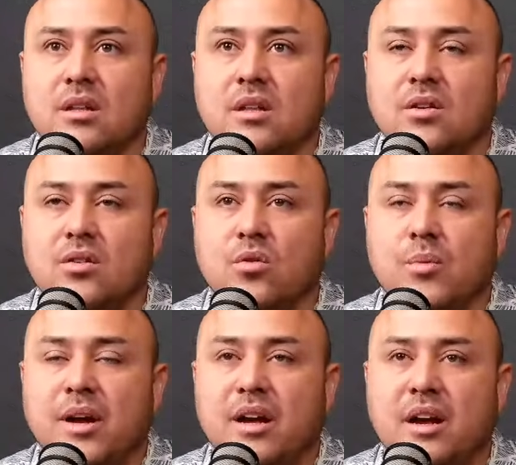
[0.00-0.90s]

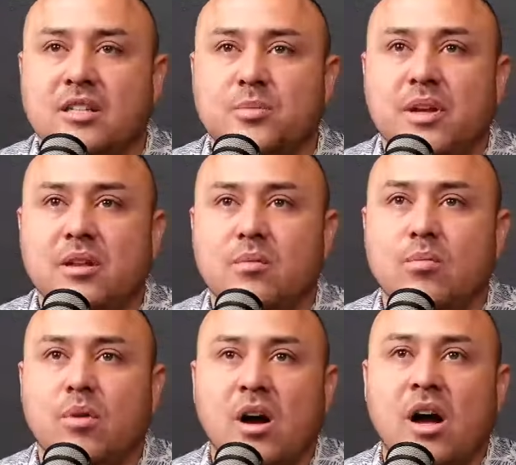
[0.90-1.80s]
where I spent
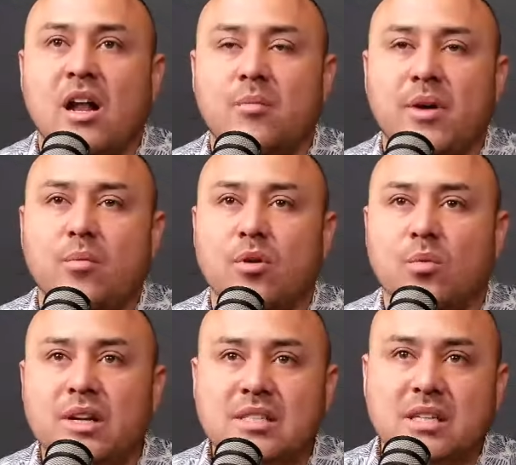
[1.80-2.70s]
a lot of my more
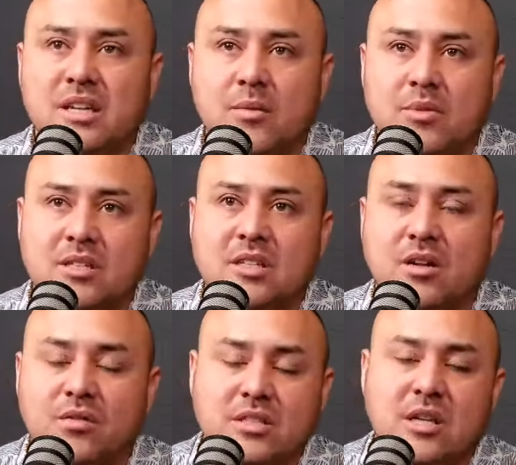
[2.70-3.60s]
recent time in the South
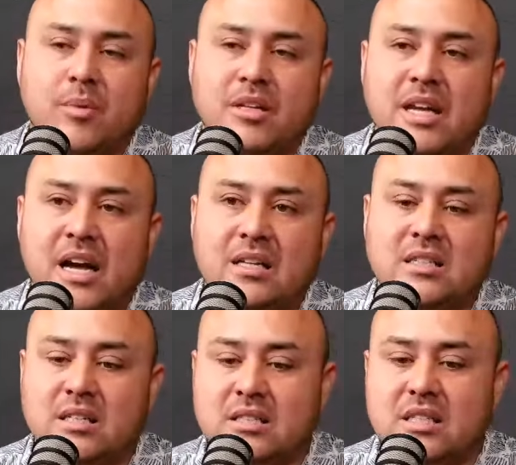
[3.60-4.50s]
visiting my dad in
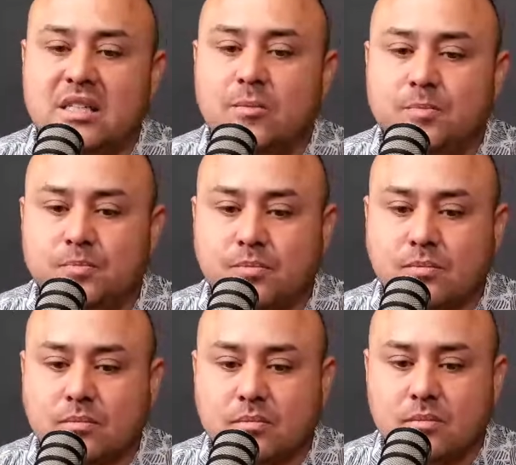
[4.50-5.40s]
Tennessee,
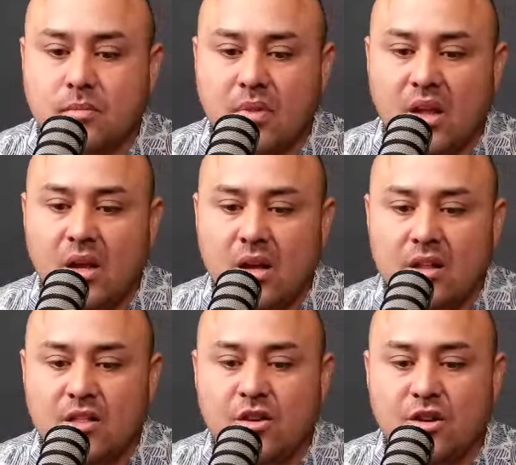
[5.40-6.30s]

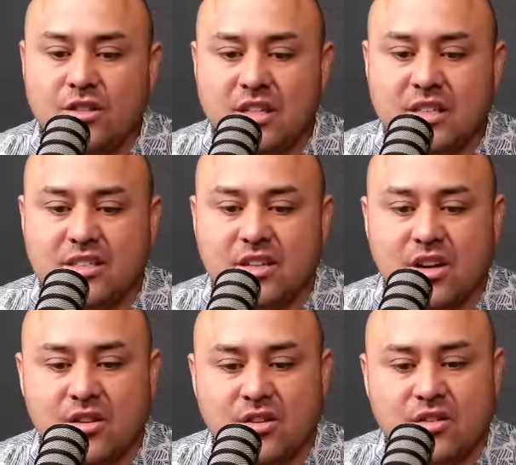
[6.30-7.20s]
there's this
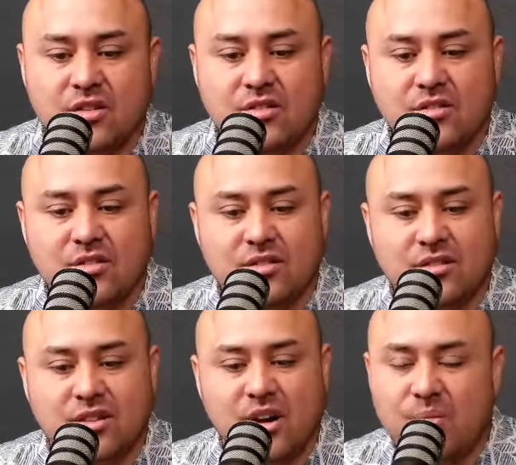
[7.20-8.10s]
Southern
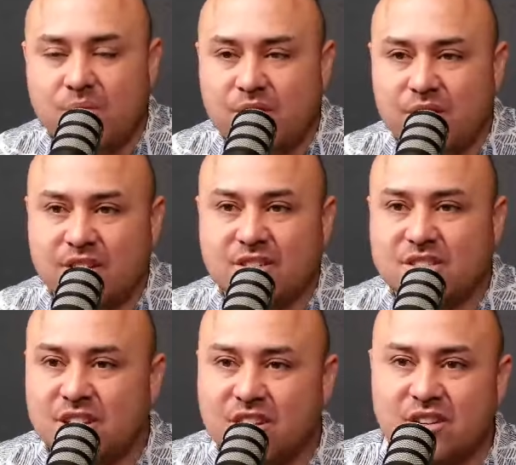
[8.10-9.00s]
comfort, this
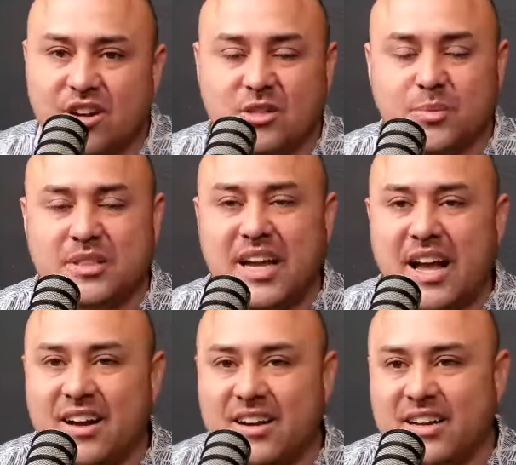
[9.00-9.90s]
Southern
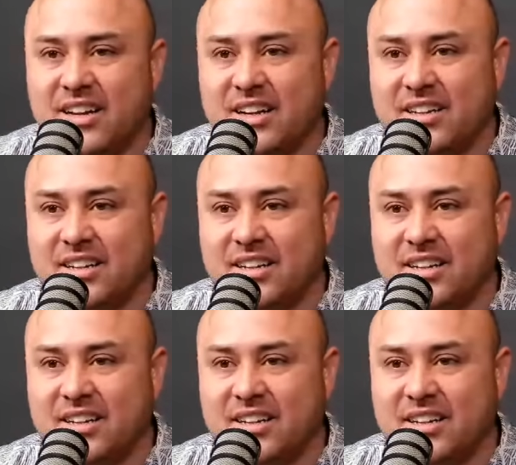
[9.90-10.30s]
hospitality, and